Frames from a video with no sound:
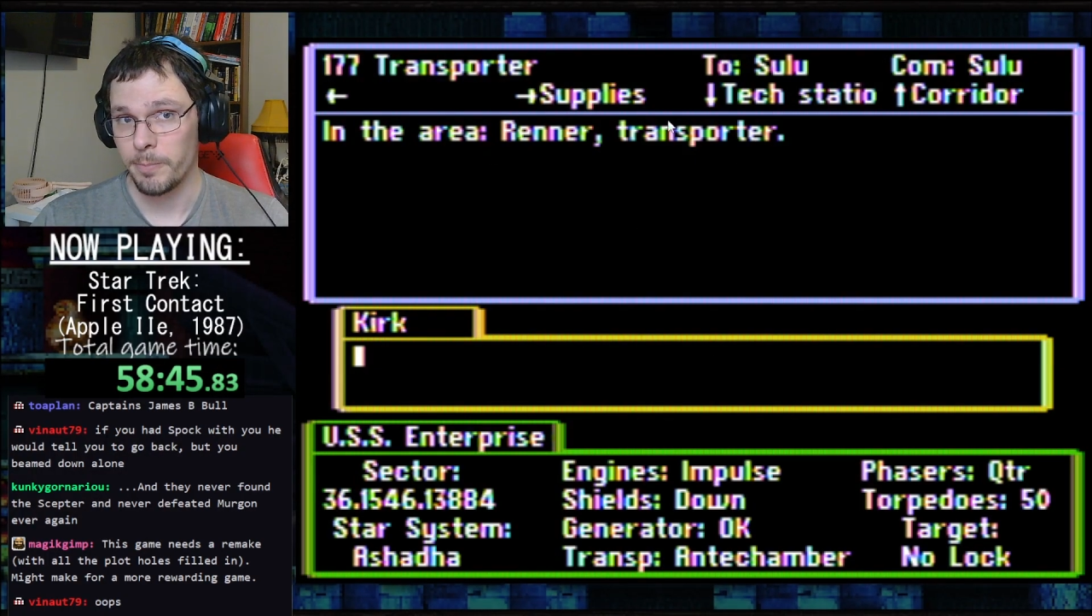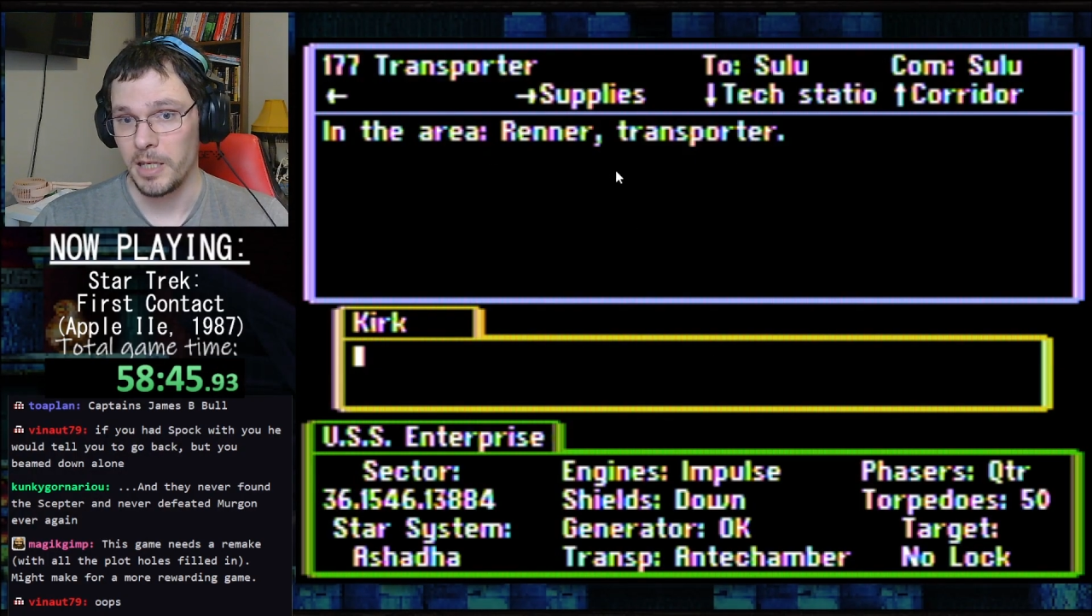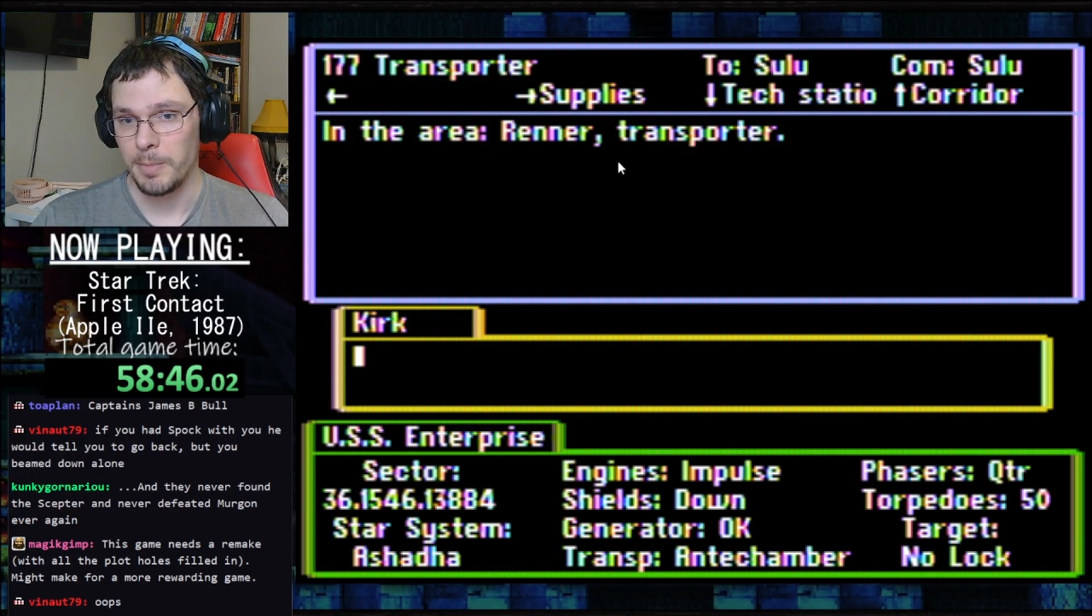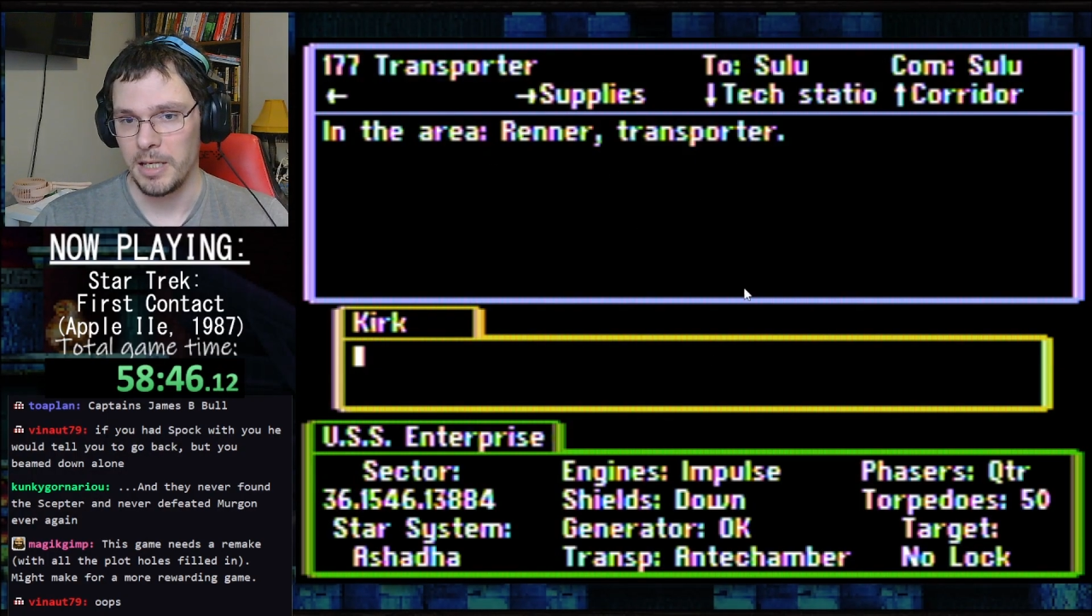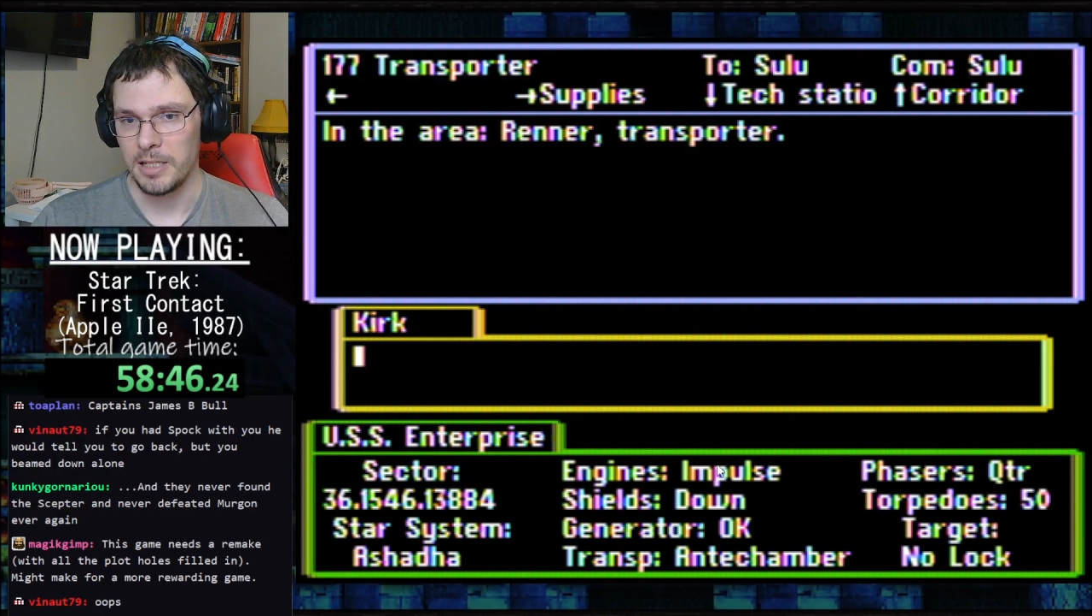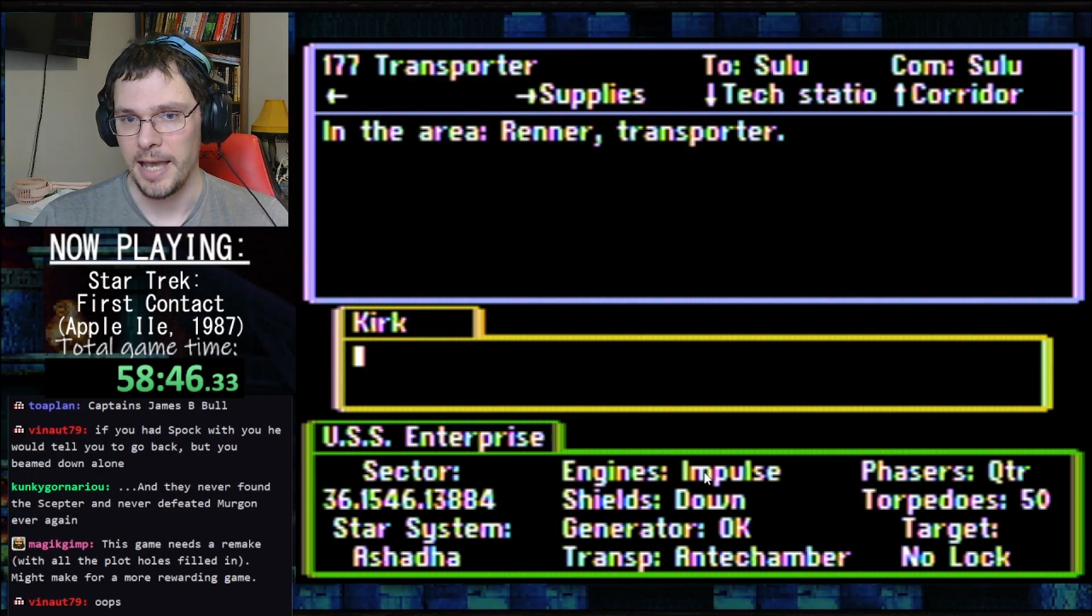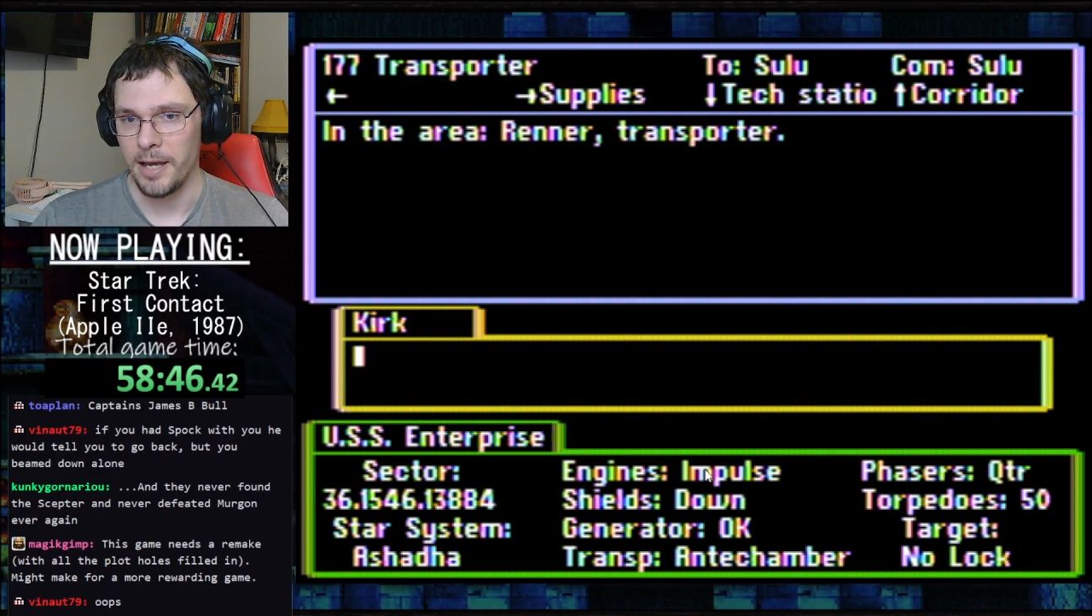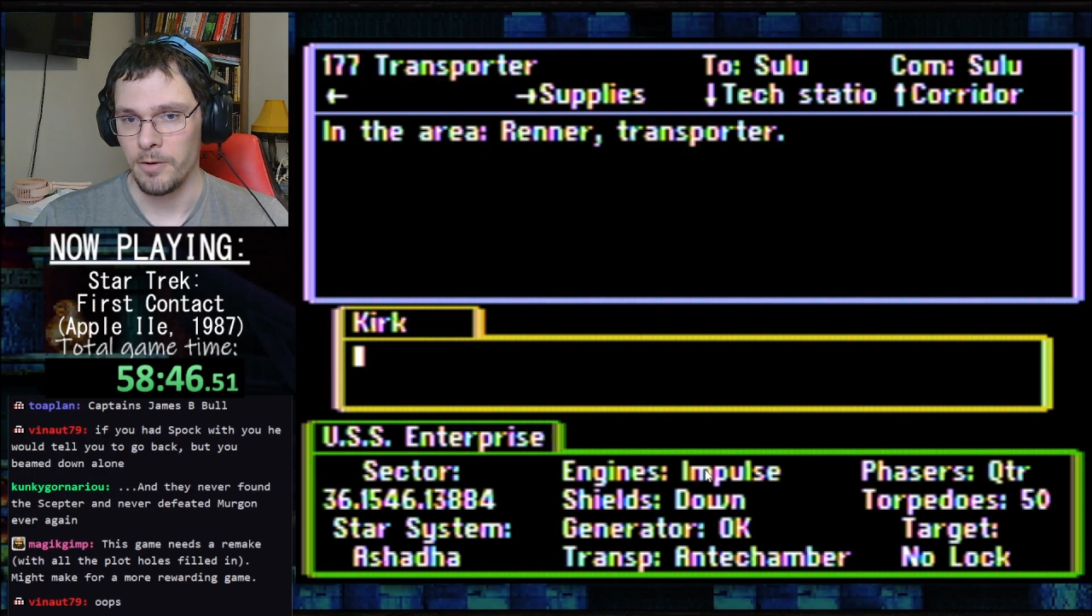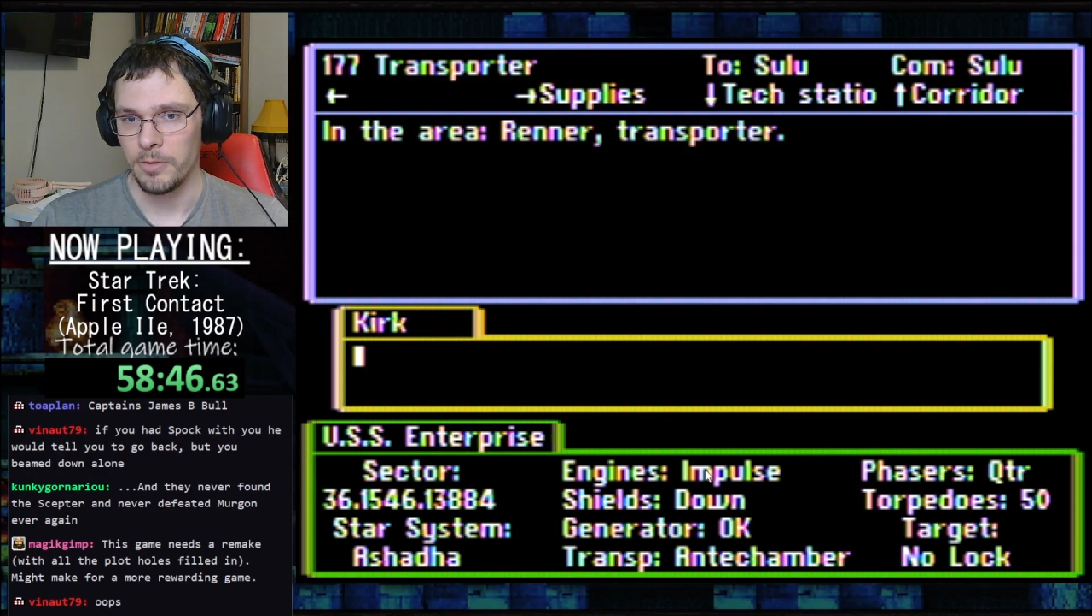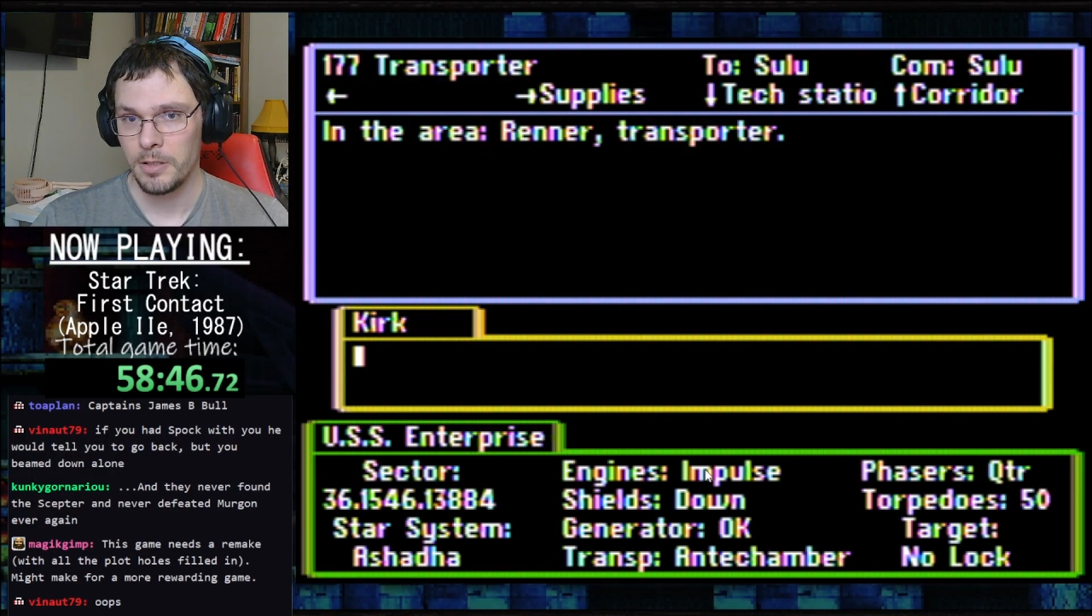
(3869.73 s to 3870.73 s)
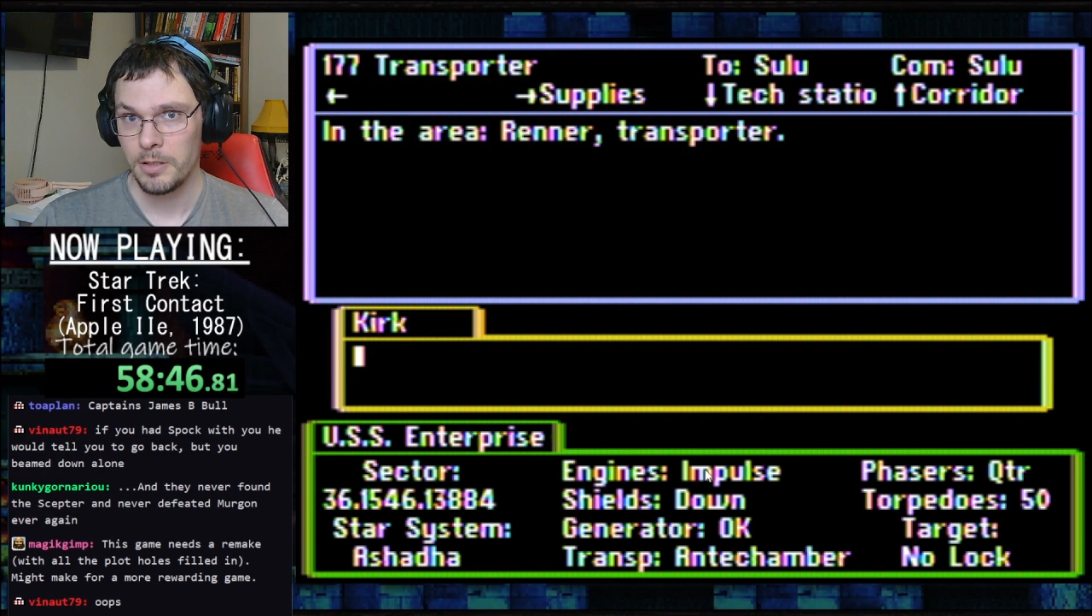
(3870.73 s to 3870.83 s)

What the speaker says: beaming down.